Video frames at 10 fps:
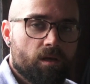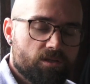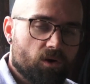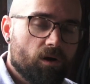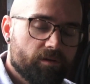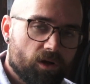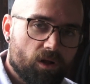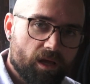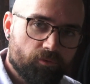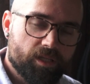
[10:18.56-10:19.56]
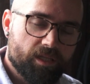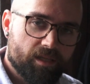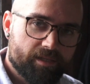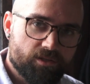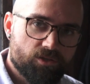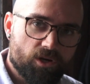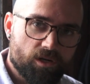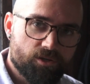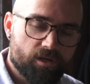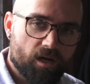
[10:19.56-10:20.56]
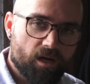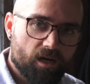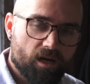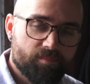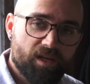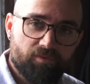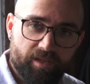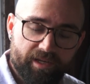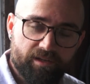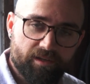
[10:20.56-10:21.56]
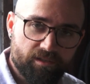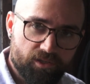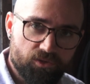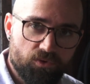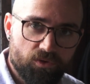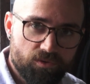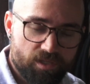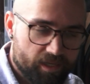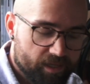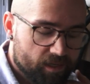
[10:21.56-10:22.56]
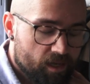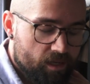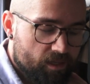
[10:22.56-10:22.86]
So all in all, I really like this charger. I'm definitely going to continue using it.